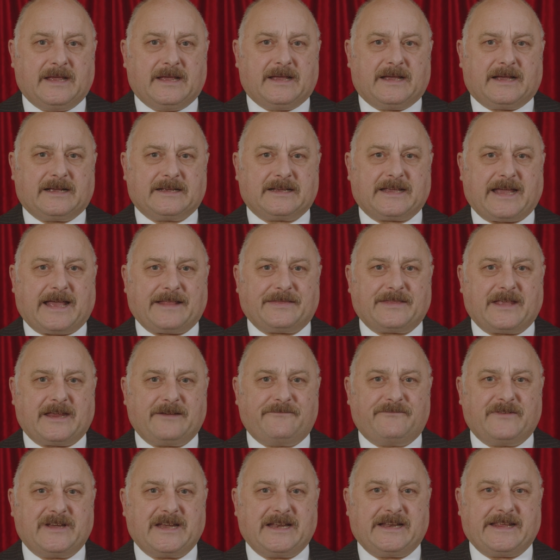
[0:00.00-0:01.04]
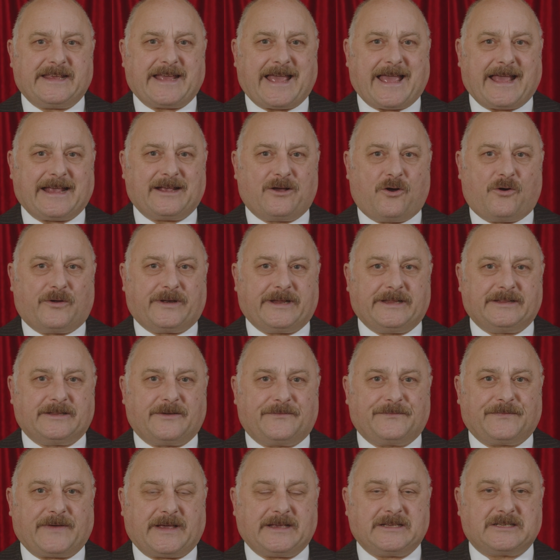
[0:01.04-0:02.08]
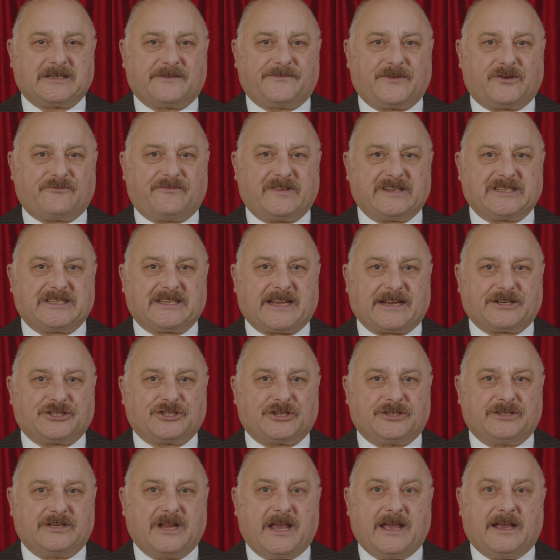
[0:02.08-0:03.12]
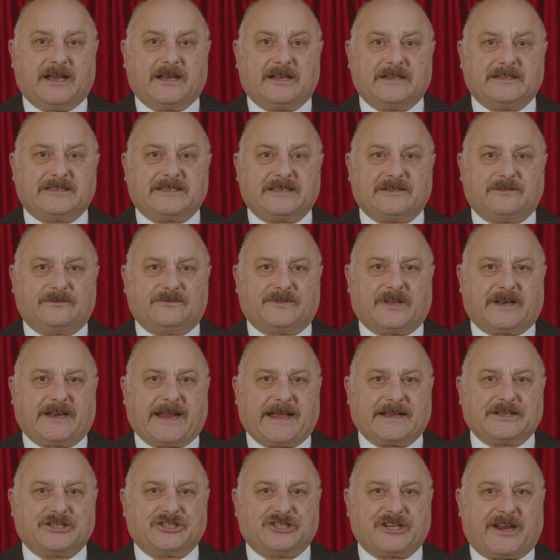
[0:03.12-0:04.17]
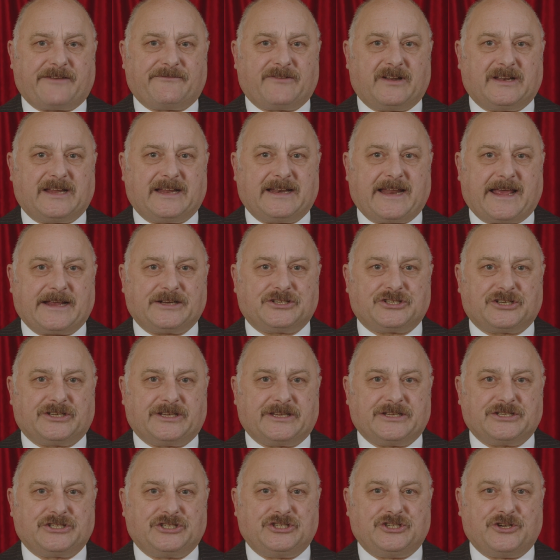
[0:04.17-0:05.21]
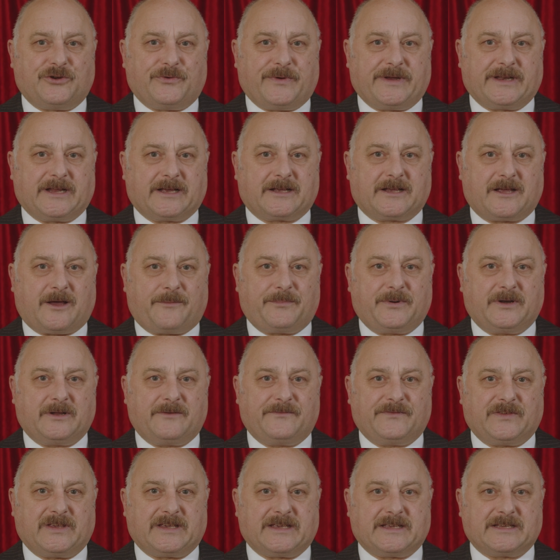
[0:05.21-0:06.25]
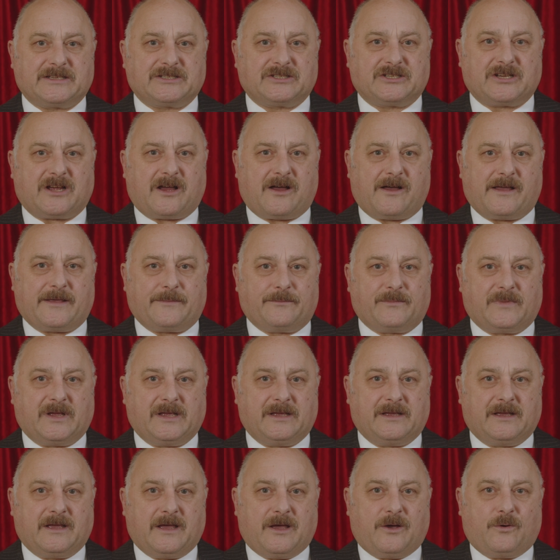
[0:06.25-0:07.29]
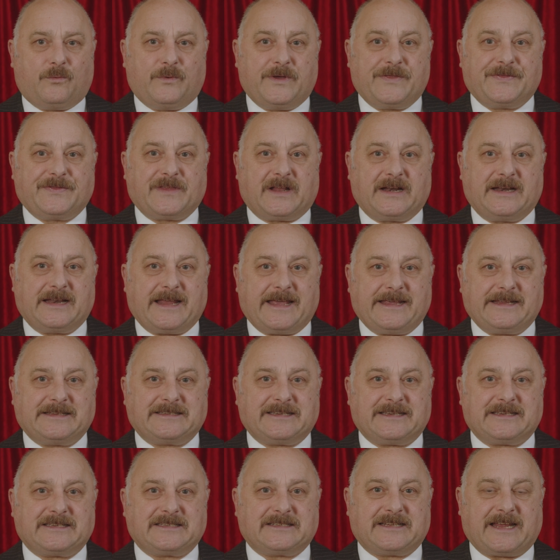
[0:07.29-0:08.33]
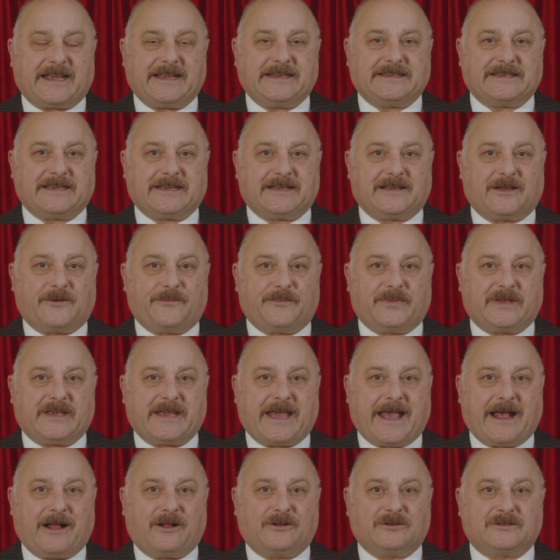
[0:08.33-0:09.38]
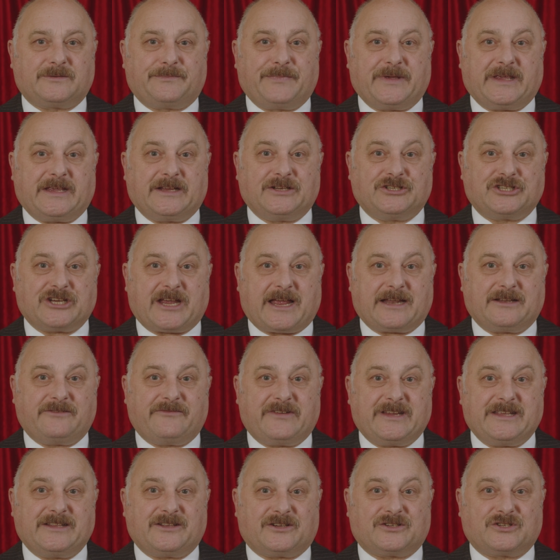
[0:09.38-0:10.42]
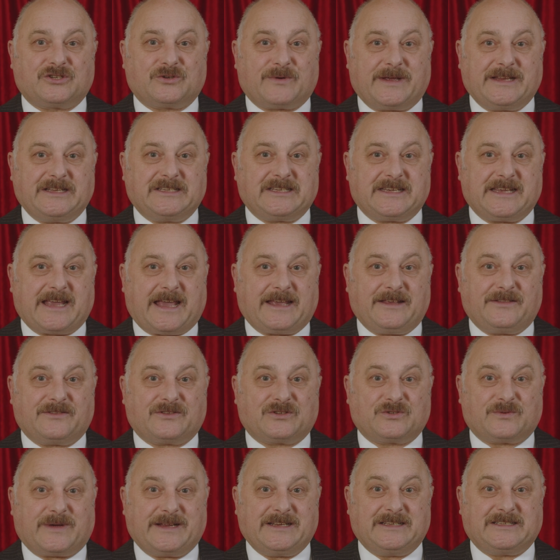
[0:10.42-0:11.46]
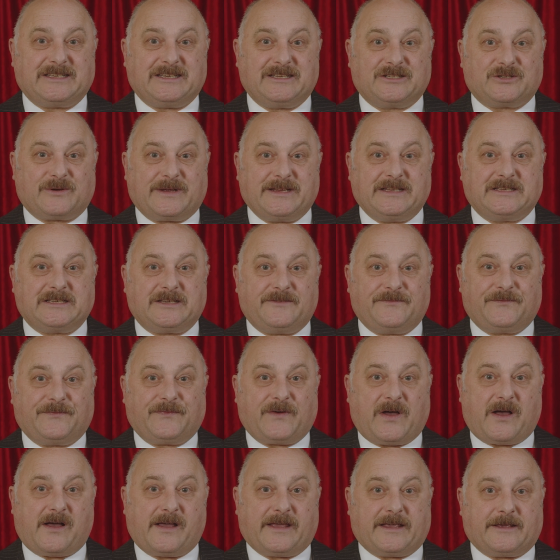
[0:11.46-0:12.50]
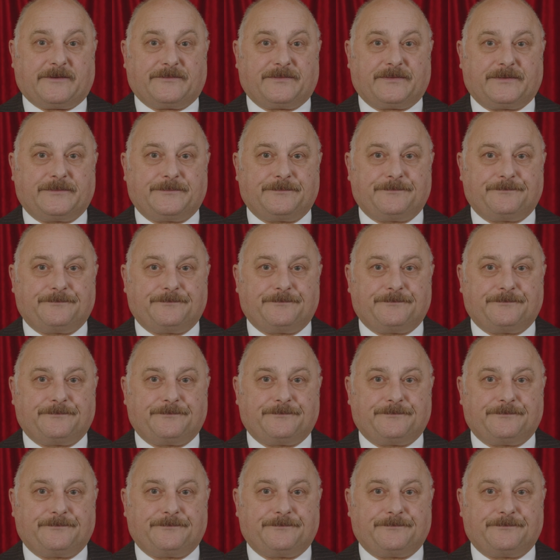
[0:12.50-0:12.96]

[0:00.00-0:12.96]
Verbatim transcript: And can they really hang on in the face of a recession until the next general election is due in a couple of years' time, with the latest date it can be held being January the twenty-eighth, twenty twenty-five?